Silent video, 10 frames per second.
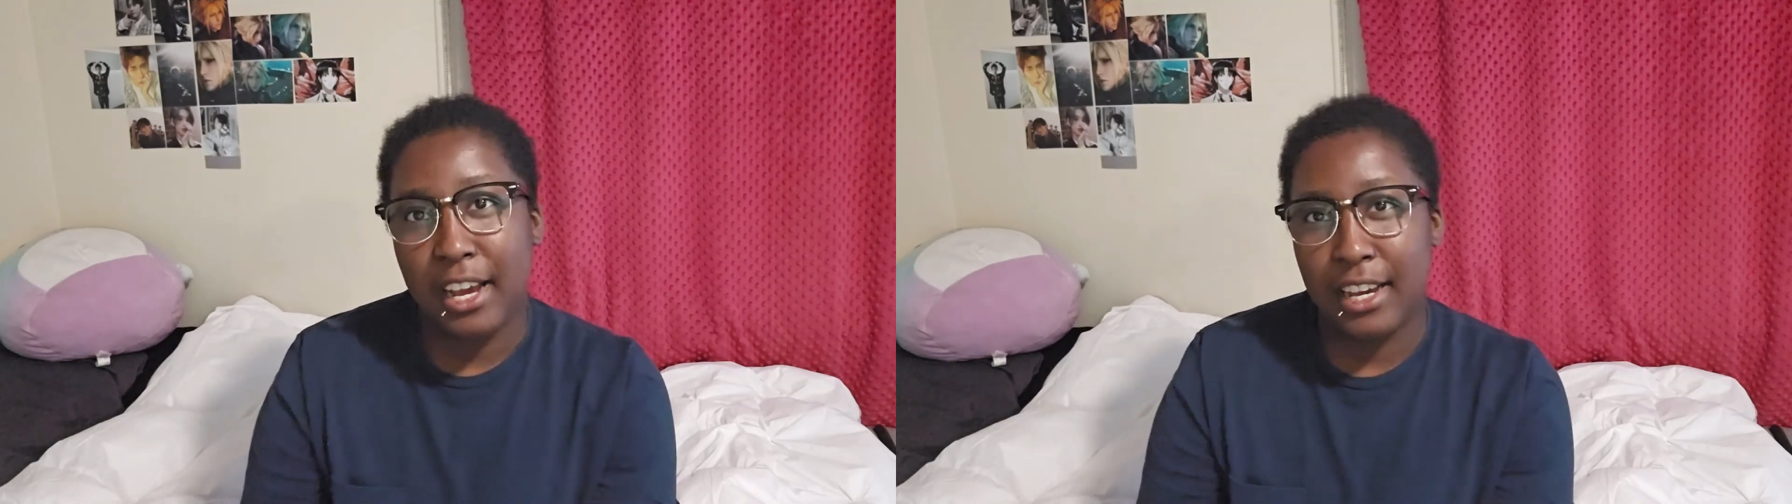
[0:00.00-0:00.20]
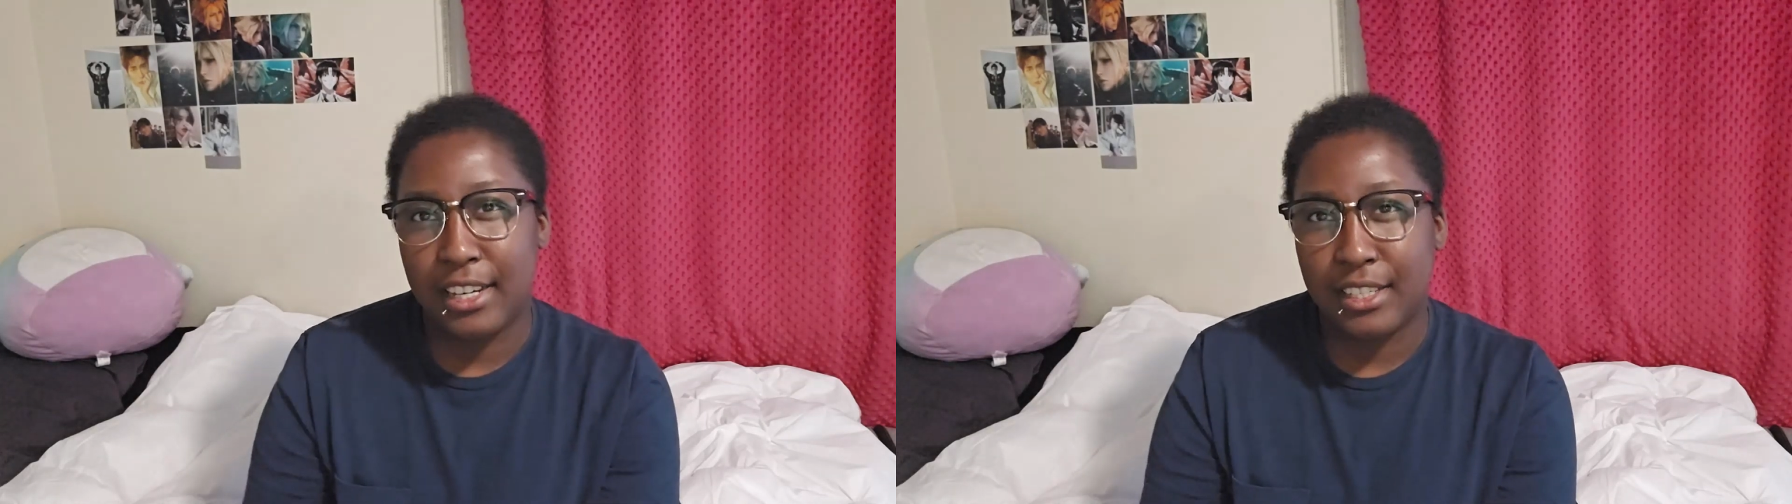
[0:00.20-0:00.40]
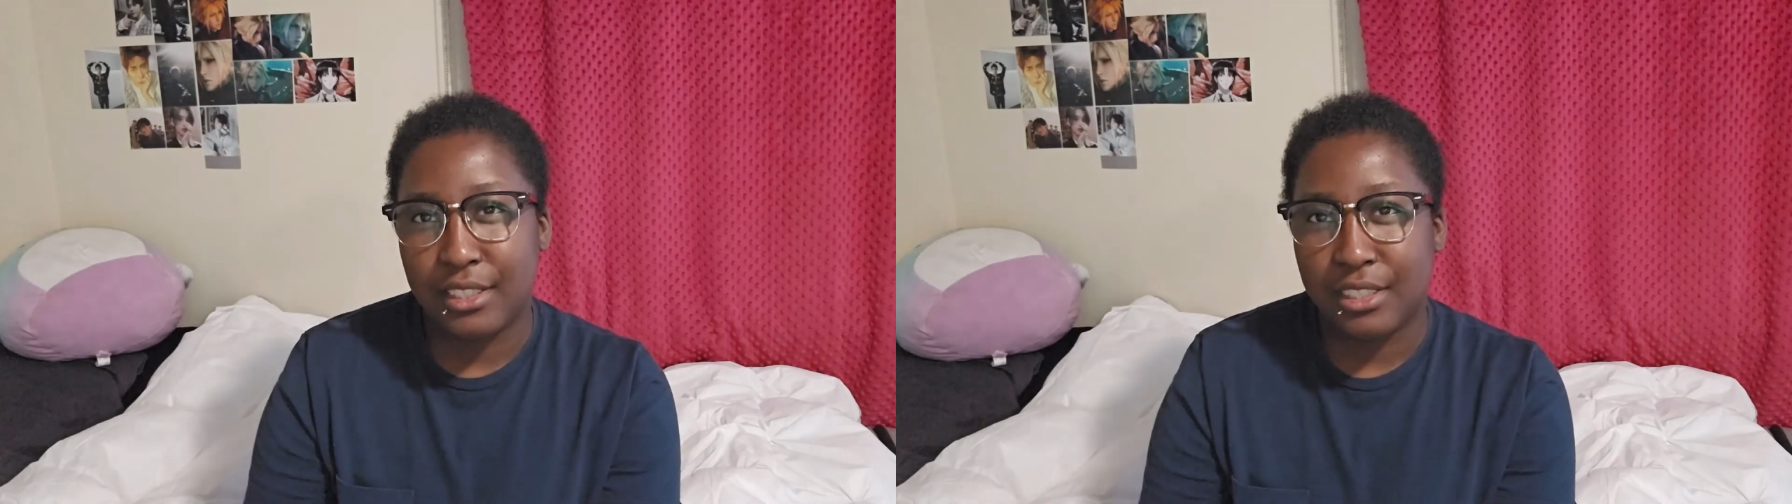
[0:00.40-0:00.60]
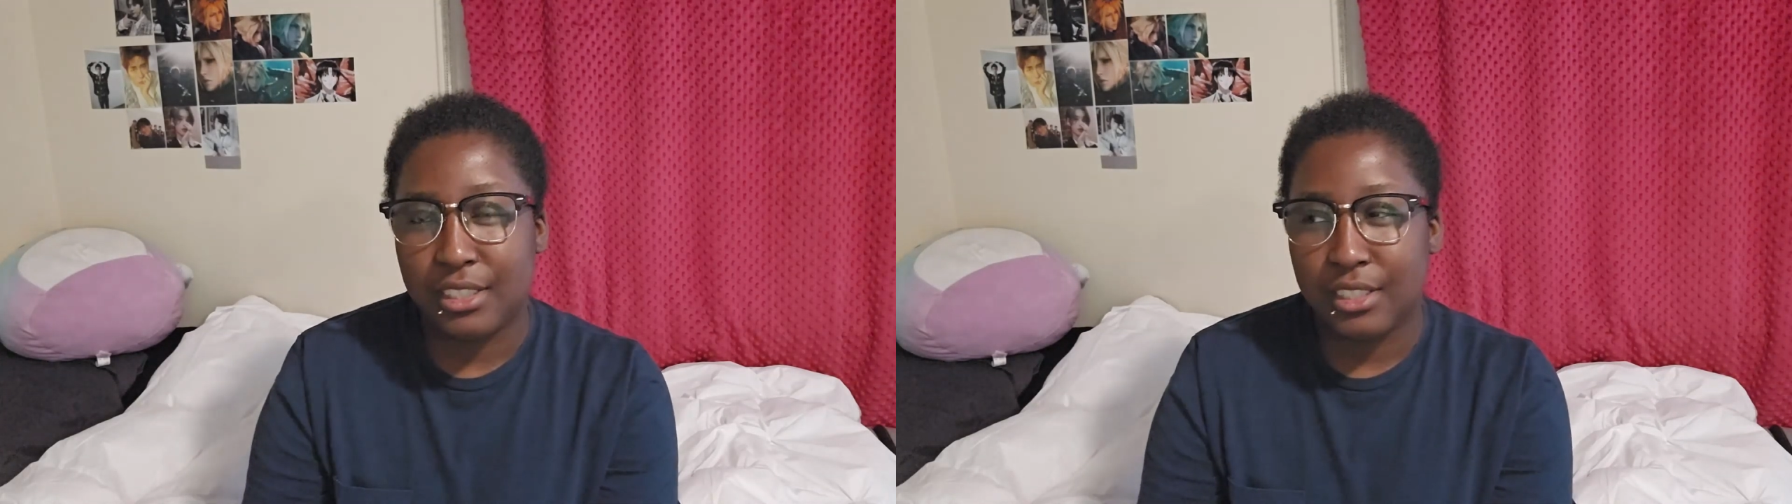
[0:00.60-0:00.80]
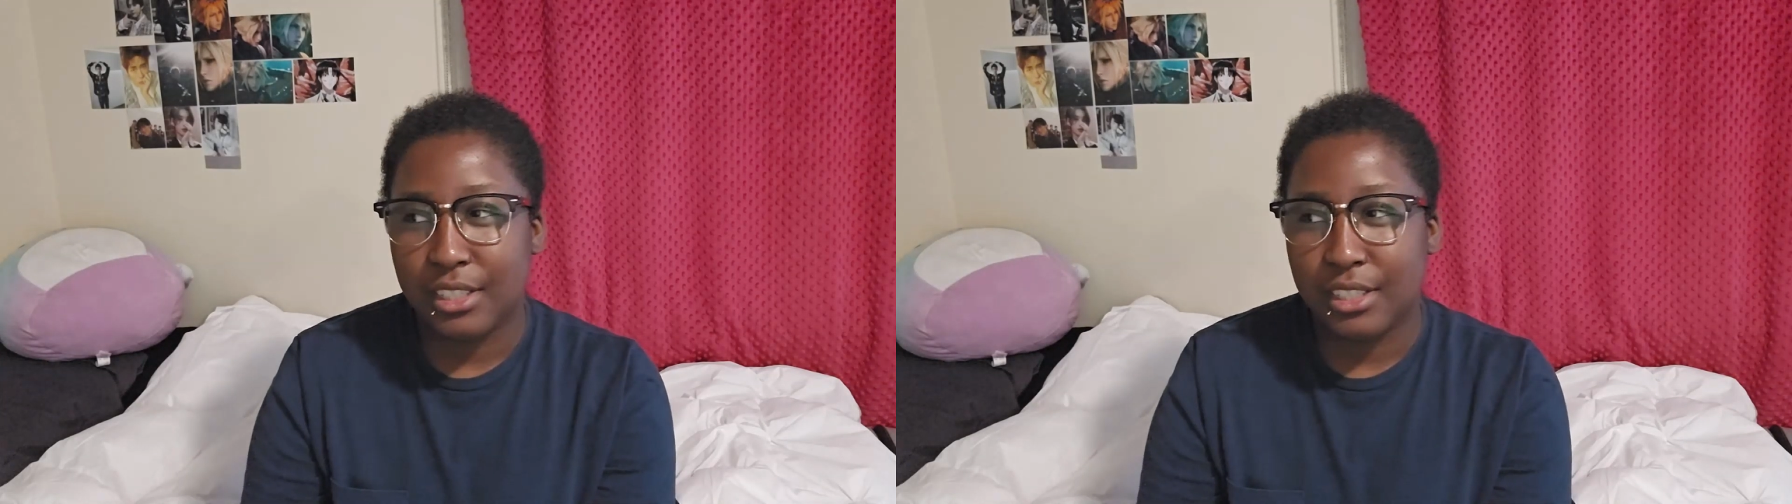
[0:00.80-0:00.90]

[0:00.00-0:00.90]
and